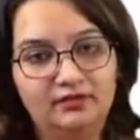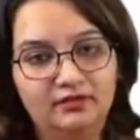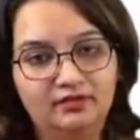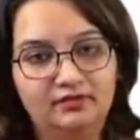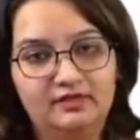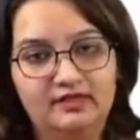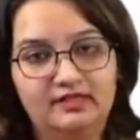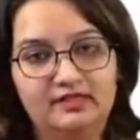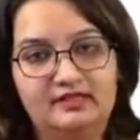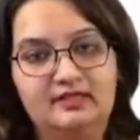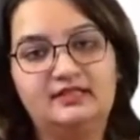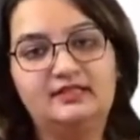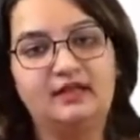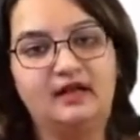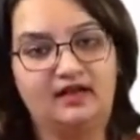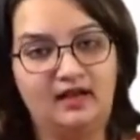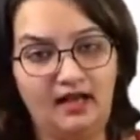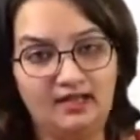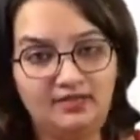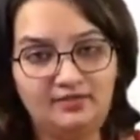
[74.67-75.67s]
for the questions
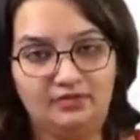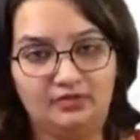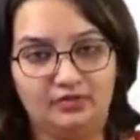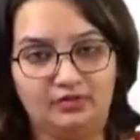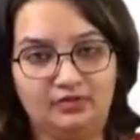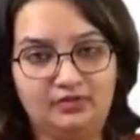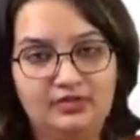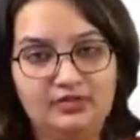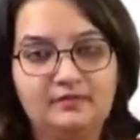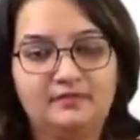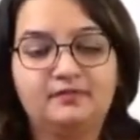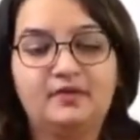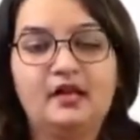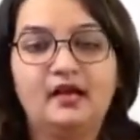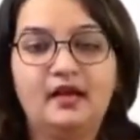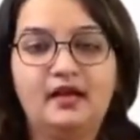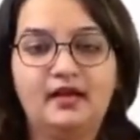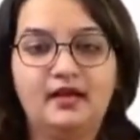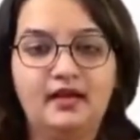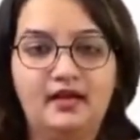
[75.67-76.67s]
are as follows.
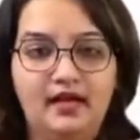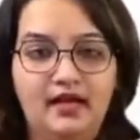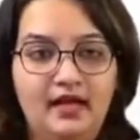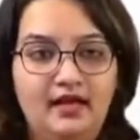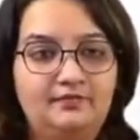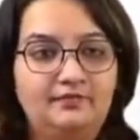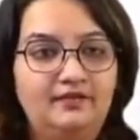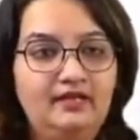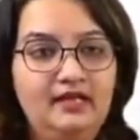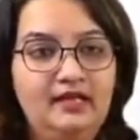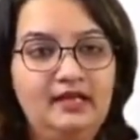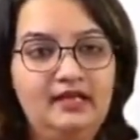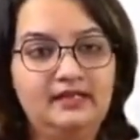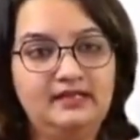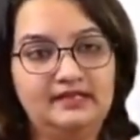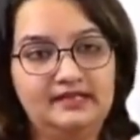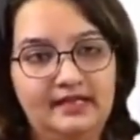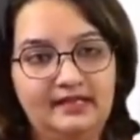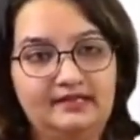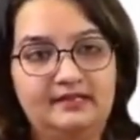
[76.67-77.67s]
Every
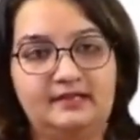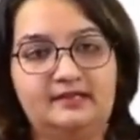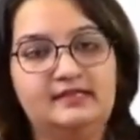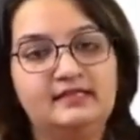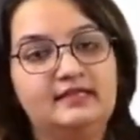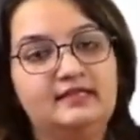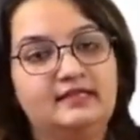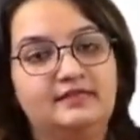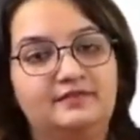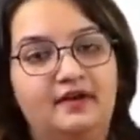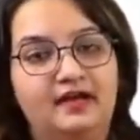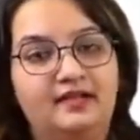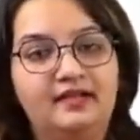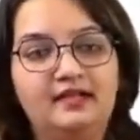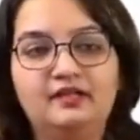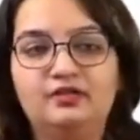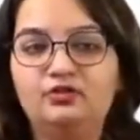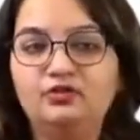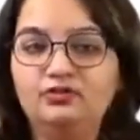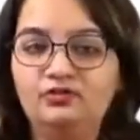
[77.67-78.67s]
sentence is divided
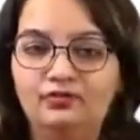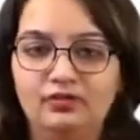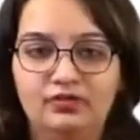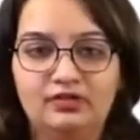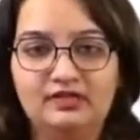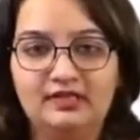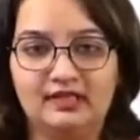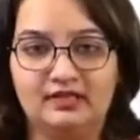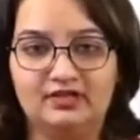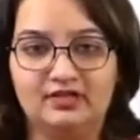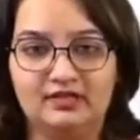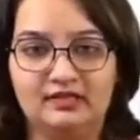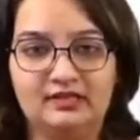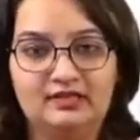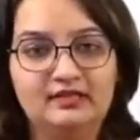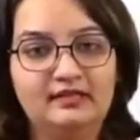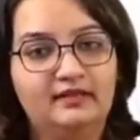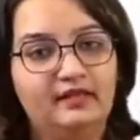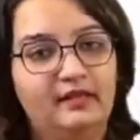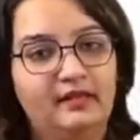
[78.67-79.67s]
into 4
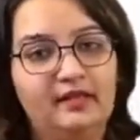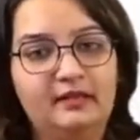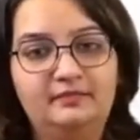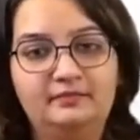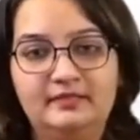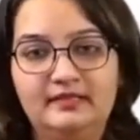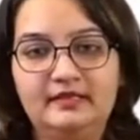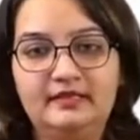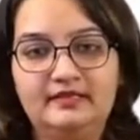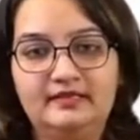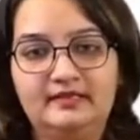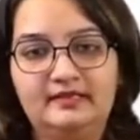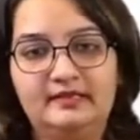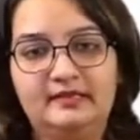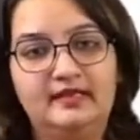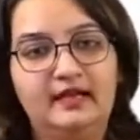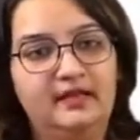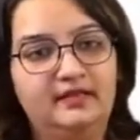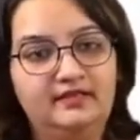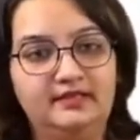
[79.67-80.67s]
sections, A, B,
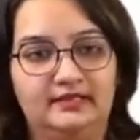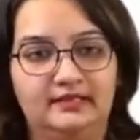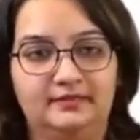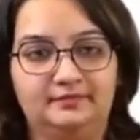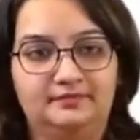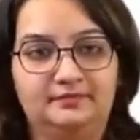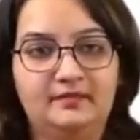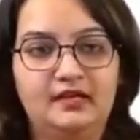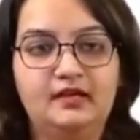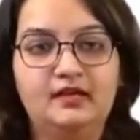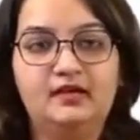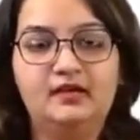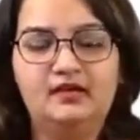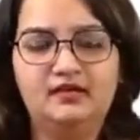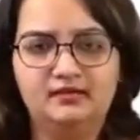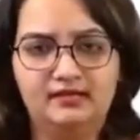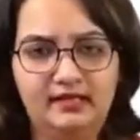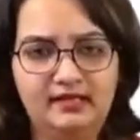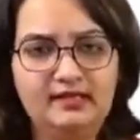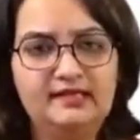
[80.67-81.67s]
C, and D.
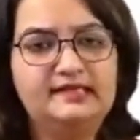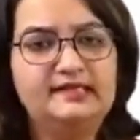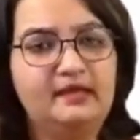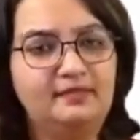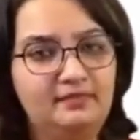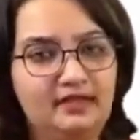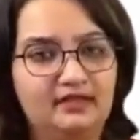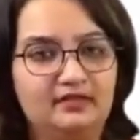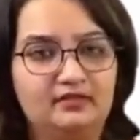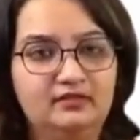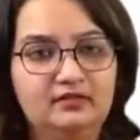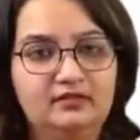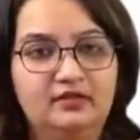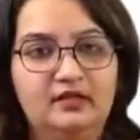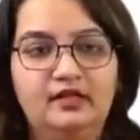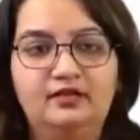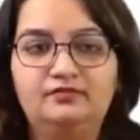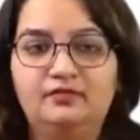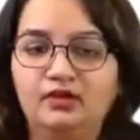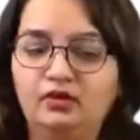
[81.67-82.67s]
There is some error
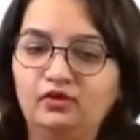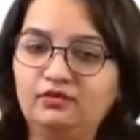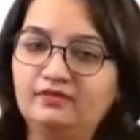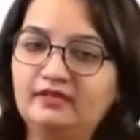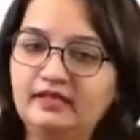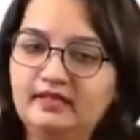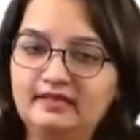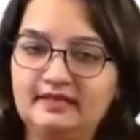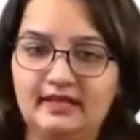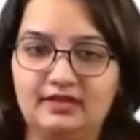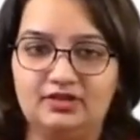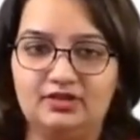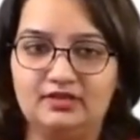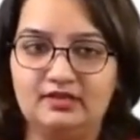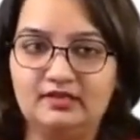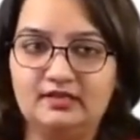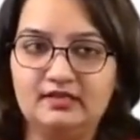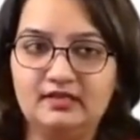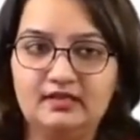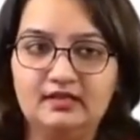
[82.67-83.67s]
in one of these
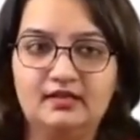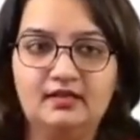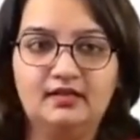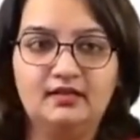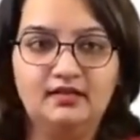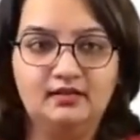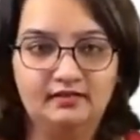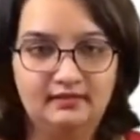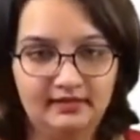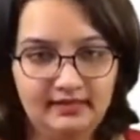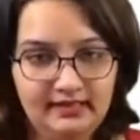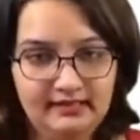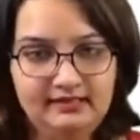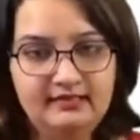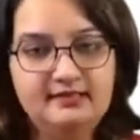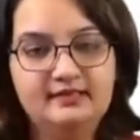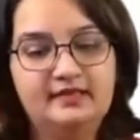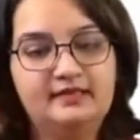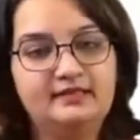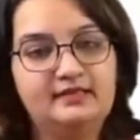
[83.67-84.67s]
sections. Read
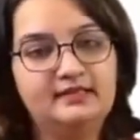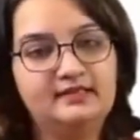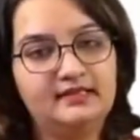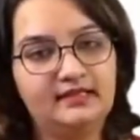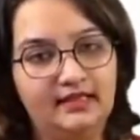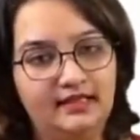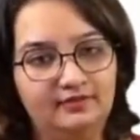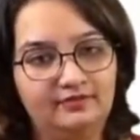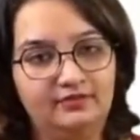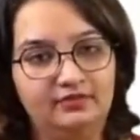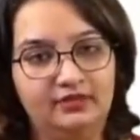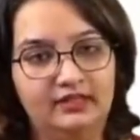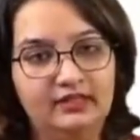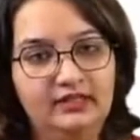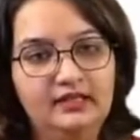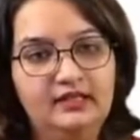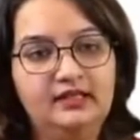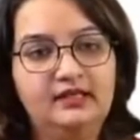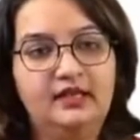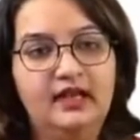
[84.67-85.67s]
the sentence
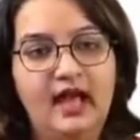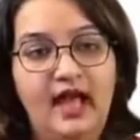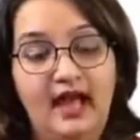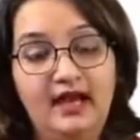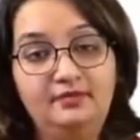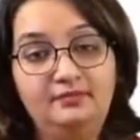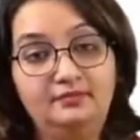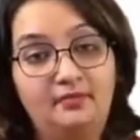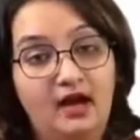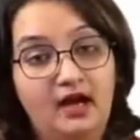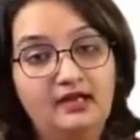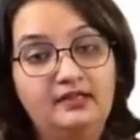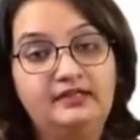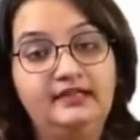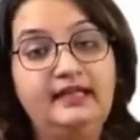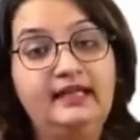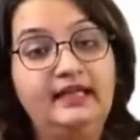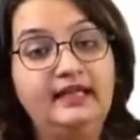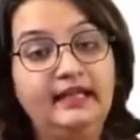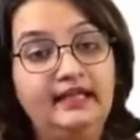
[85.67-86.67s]
carefully and mark
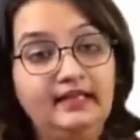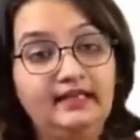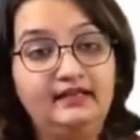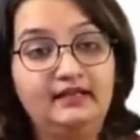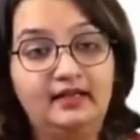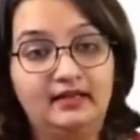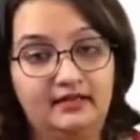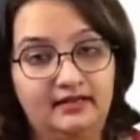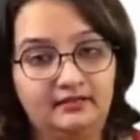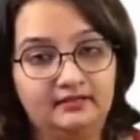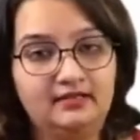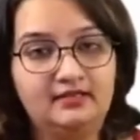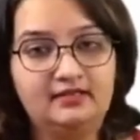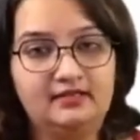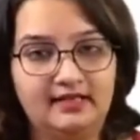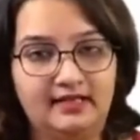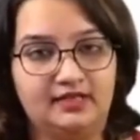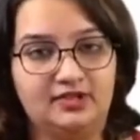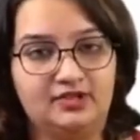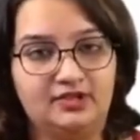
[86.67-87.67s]
the incorrect
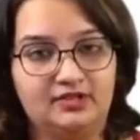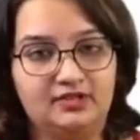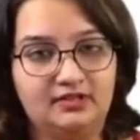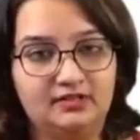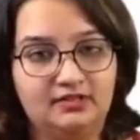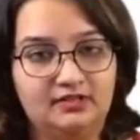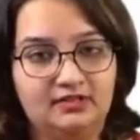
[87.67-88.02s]
section.